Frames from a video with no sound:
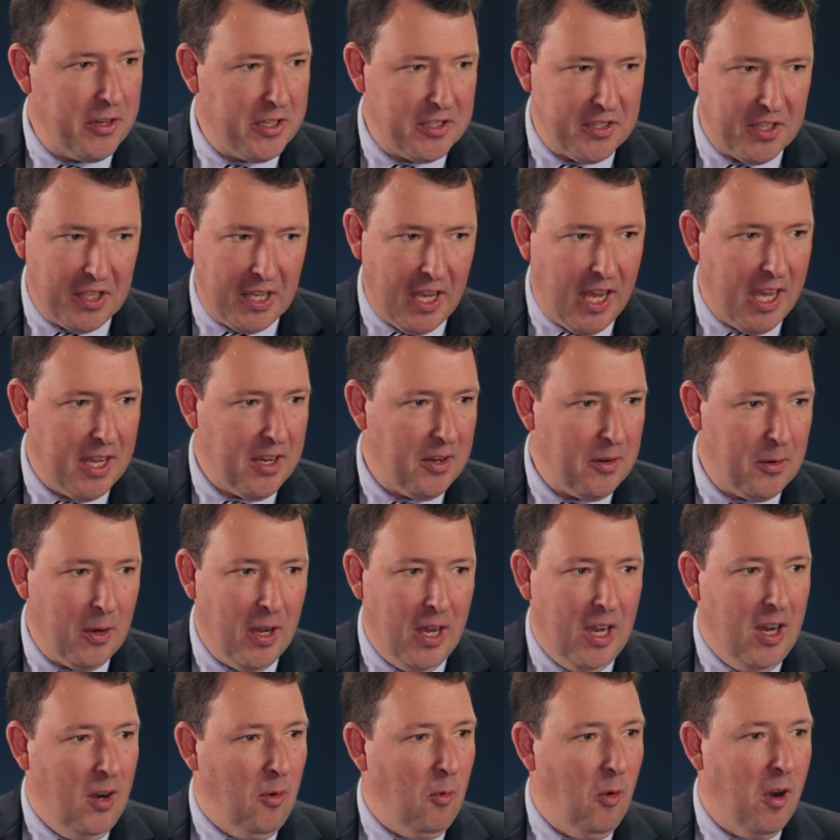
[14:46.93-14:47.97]
He's the guy who
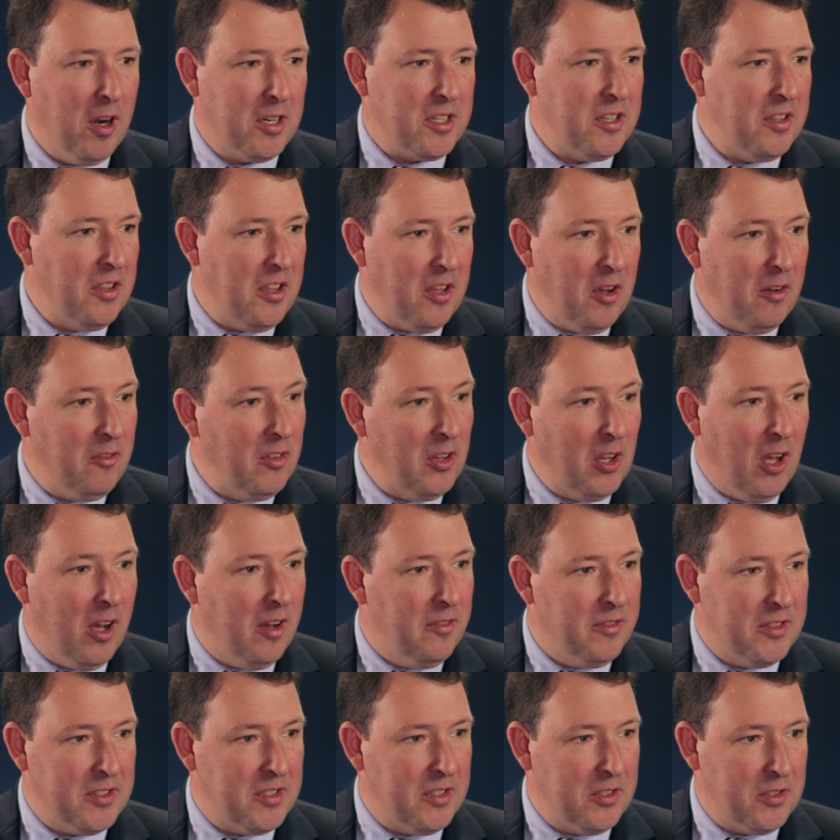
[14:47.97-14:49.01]
walked into the Oval
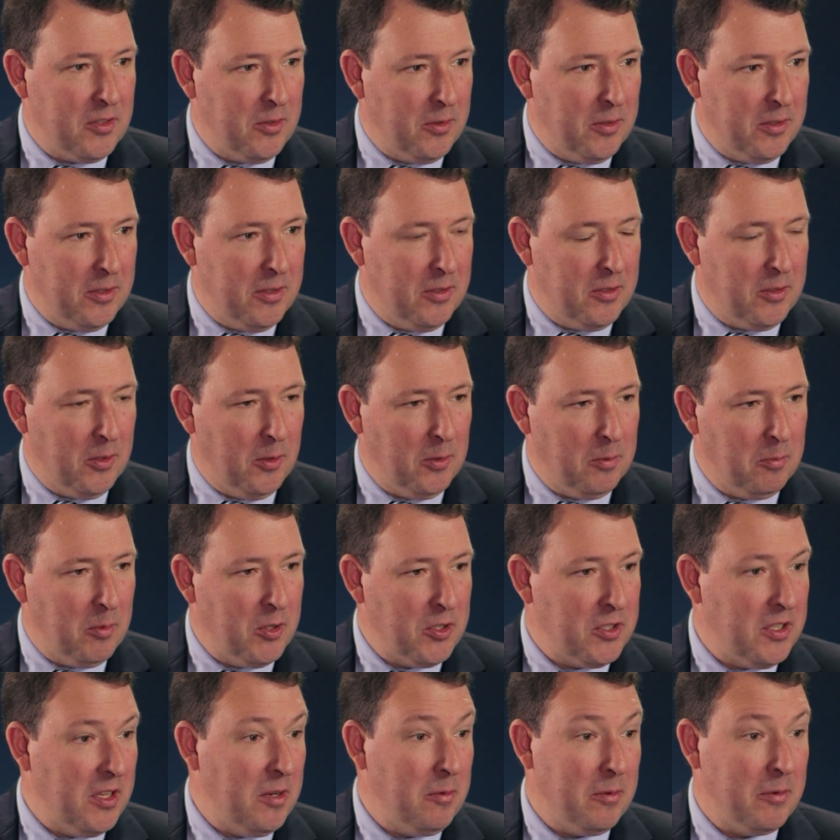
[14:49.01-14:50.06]
Office and told
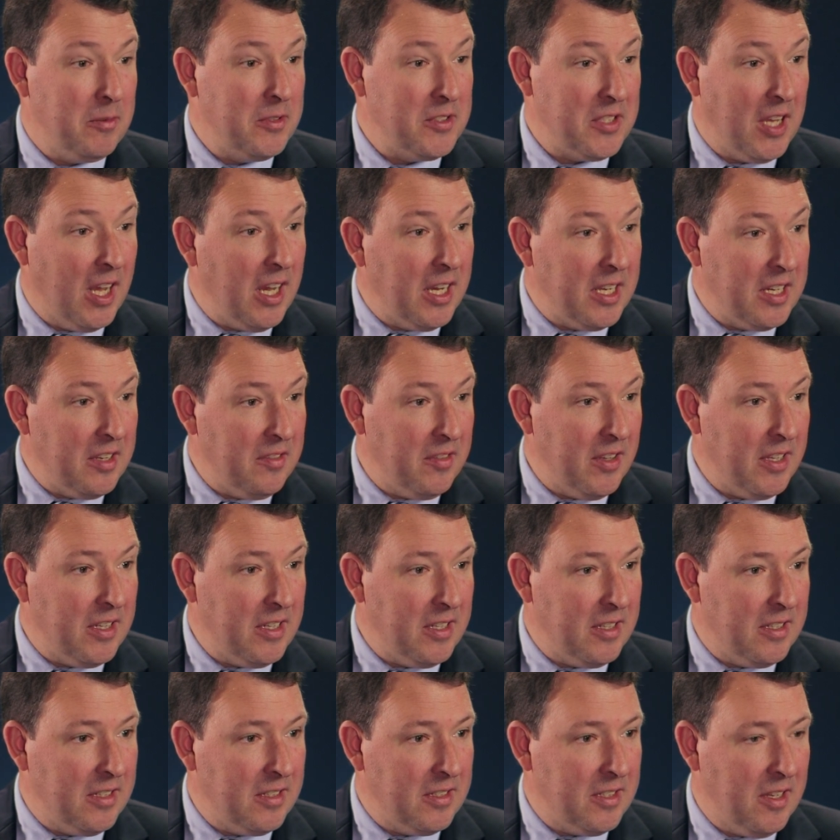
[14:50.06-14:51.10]
Bush that he would resign if he
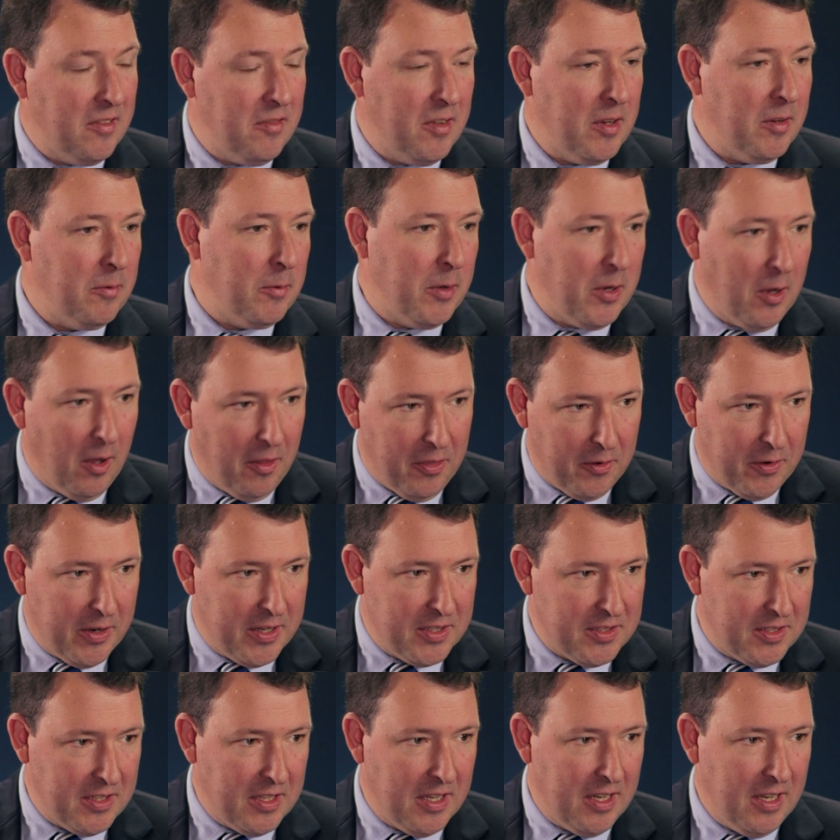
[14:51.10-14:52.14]
didn't, if he
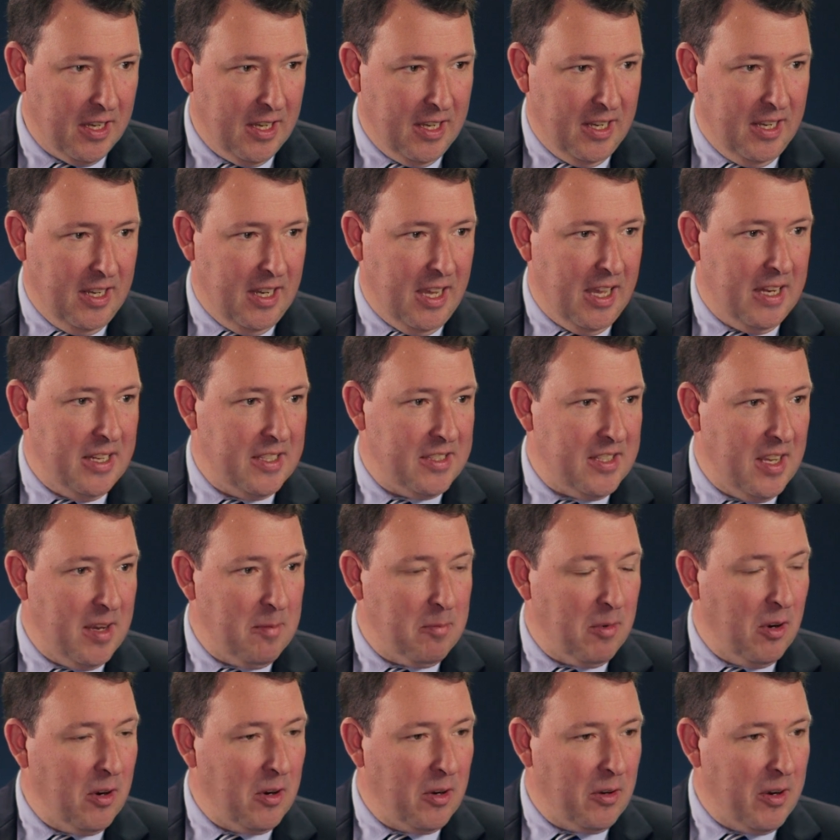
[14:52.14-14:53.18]
reauthorized the
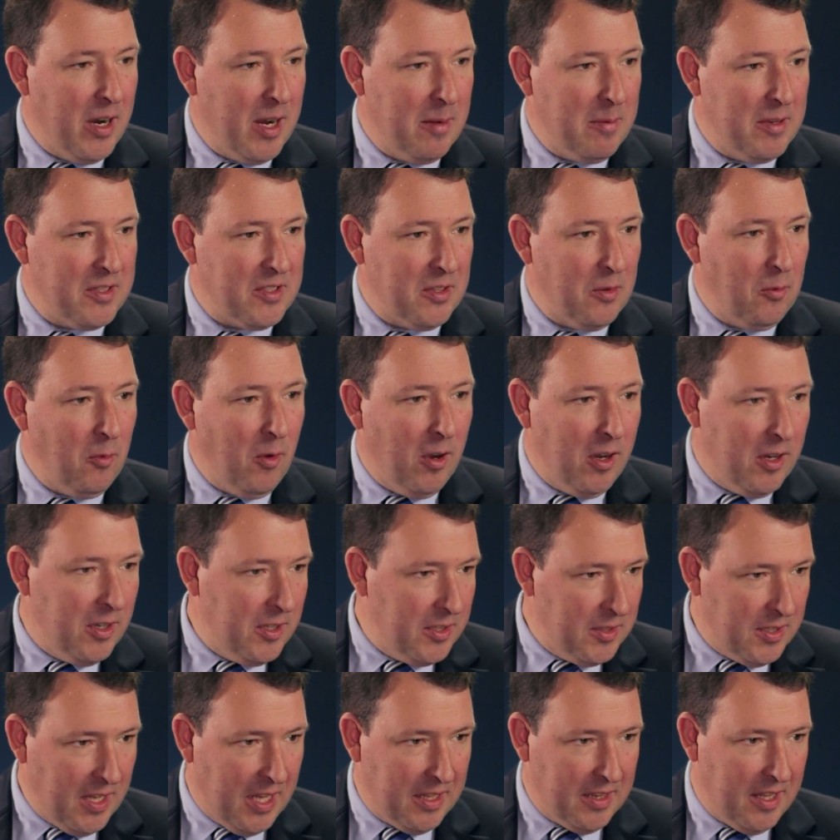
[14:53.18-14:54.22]
NSA program as it
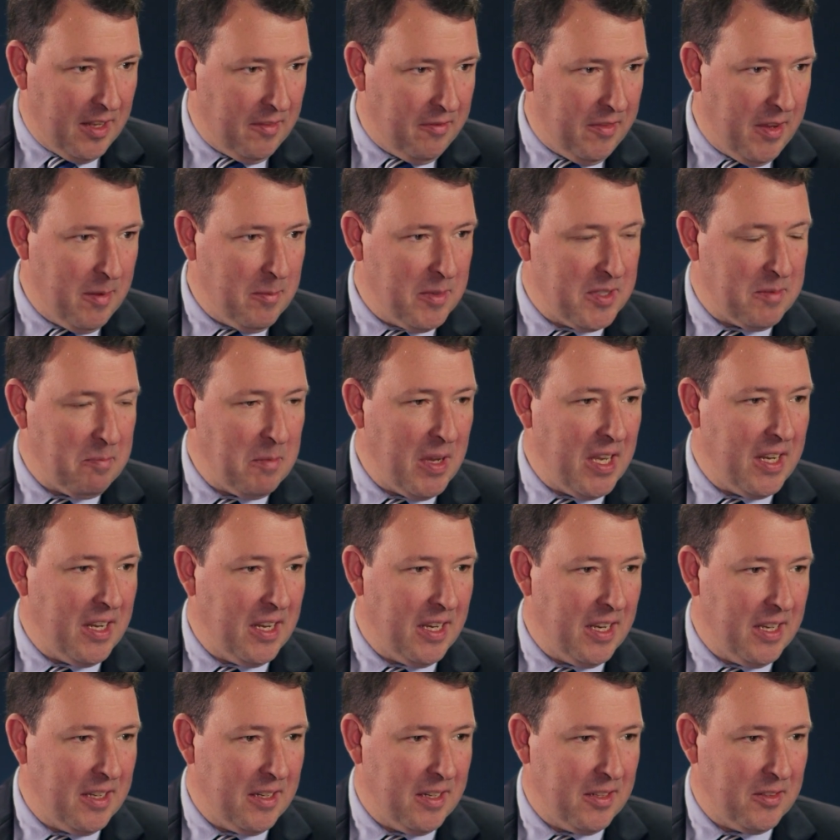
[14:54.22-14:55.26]
was, had that famous
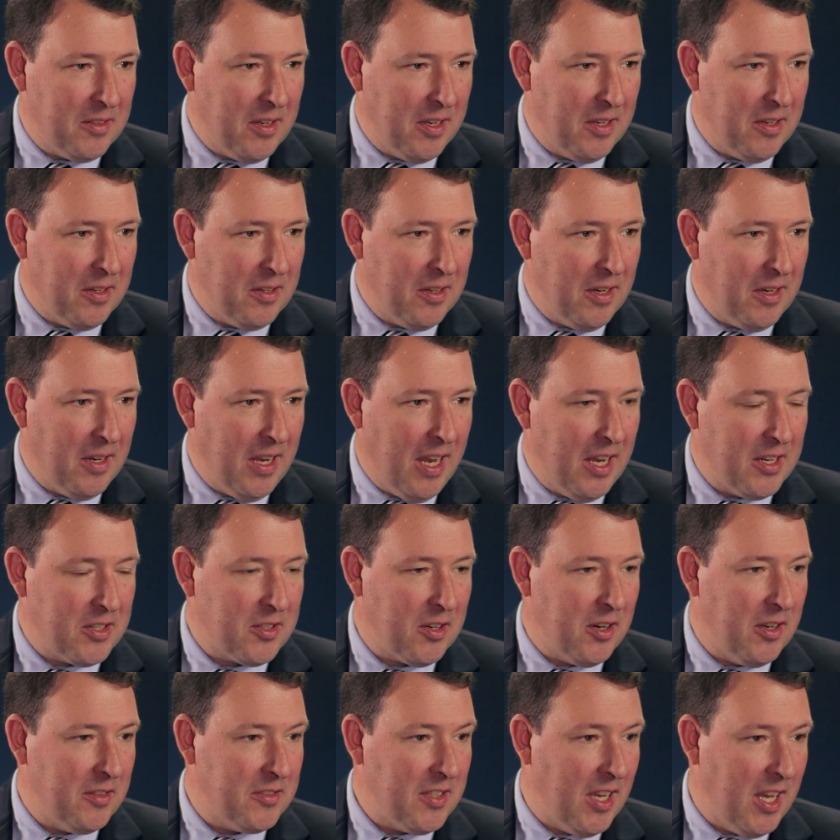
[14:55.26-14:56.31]
meeting in, in
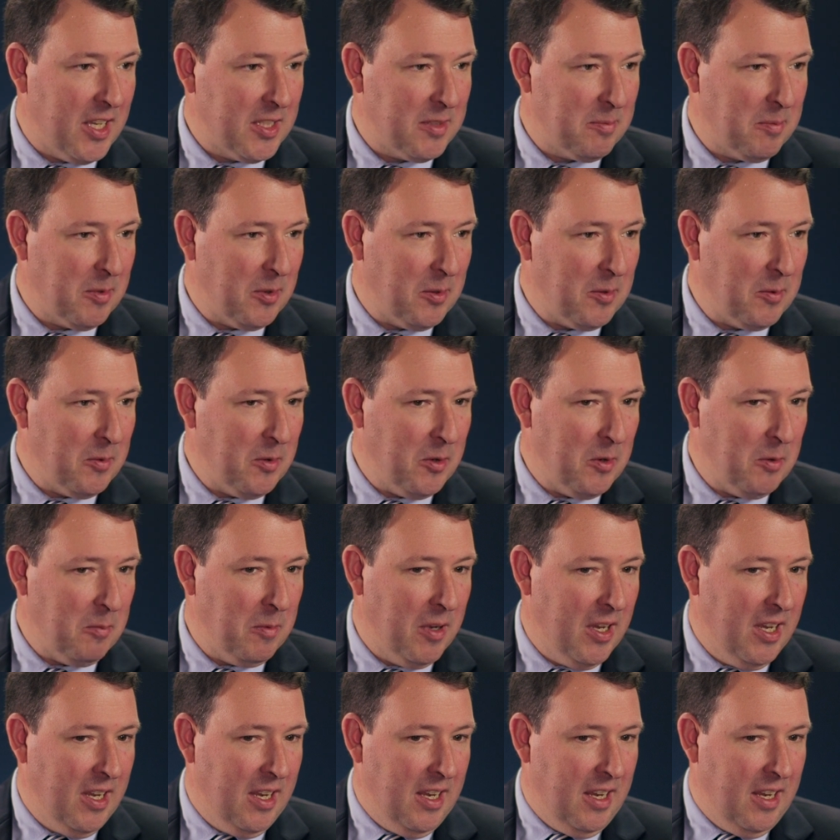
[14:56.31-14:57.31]
Ashcroft's hospital room.